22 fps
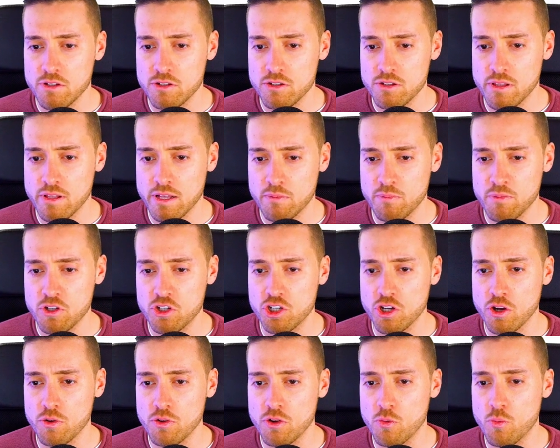Let me
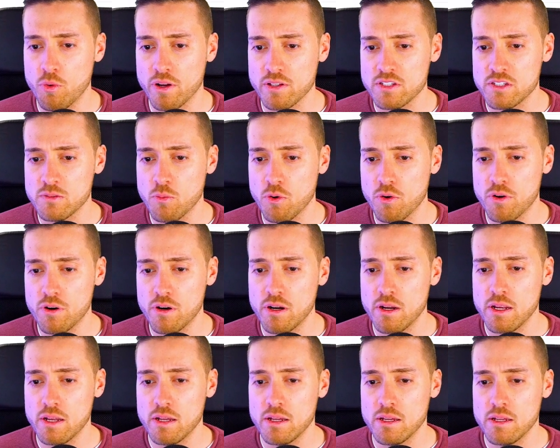show you once more.
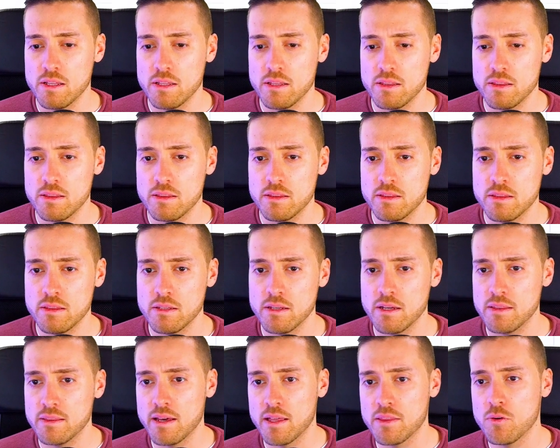
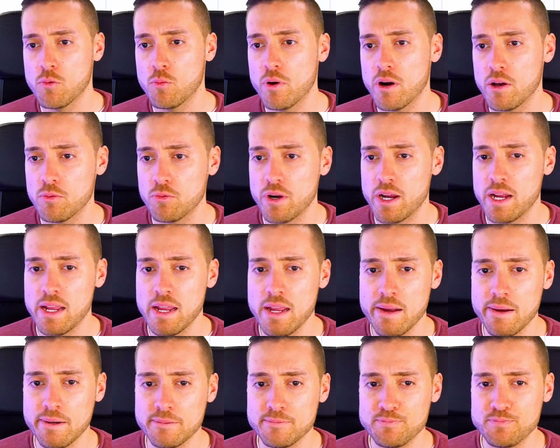Another one right
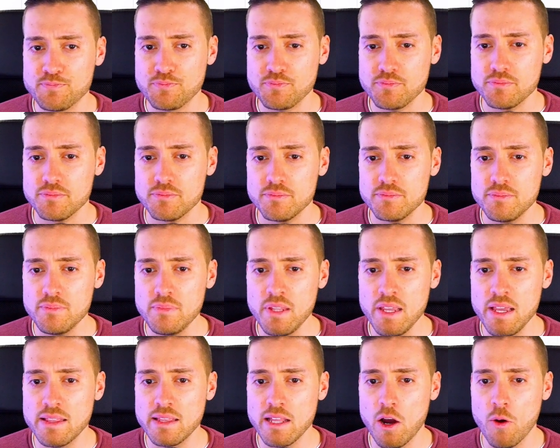here.
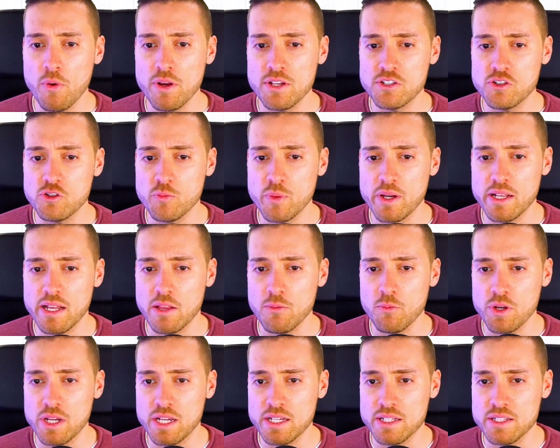And now we zoom in and
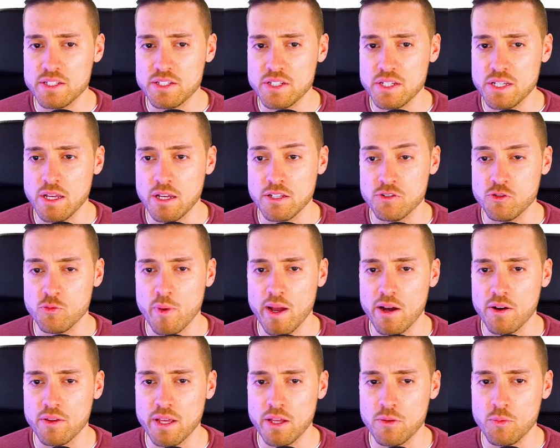we can see, zoom
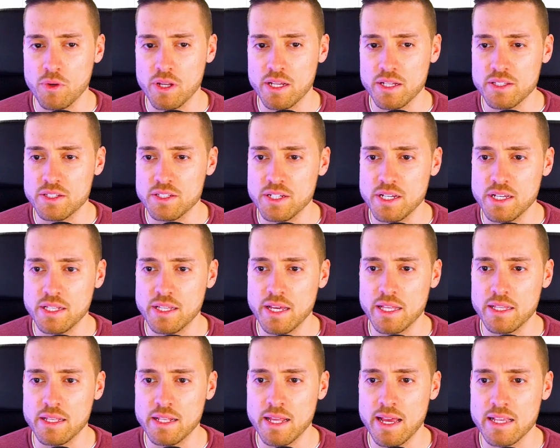out, and we can see
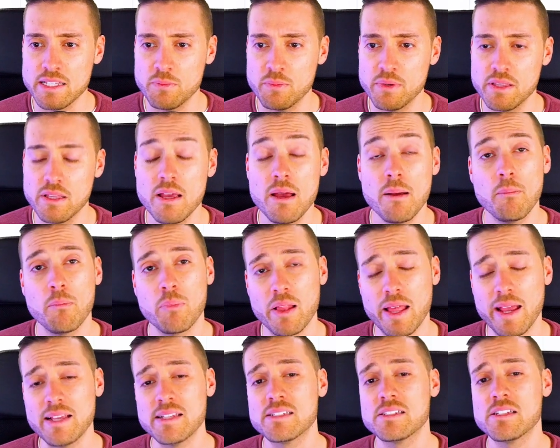that it has been
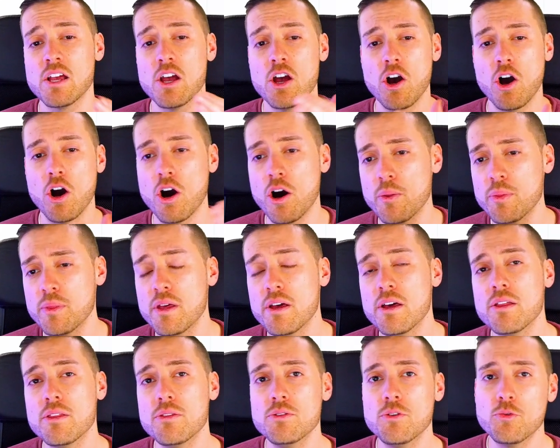placed on
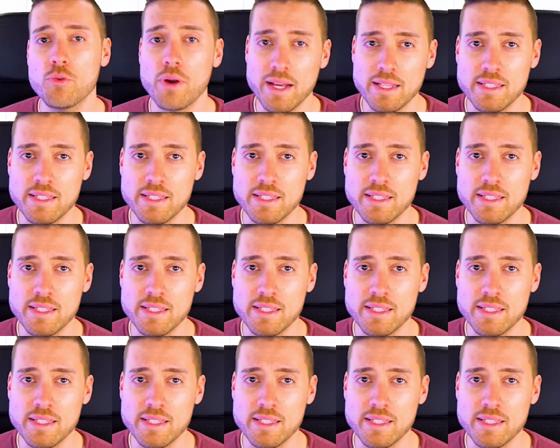the right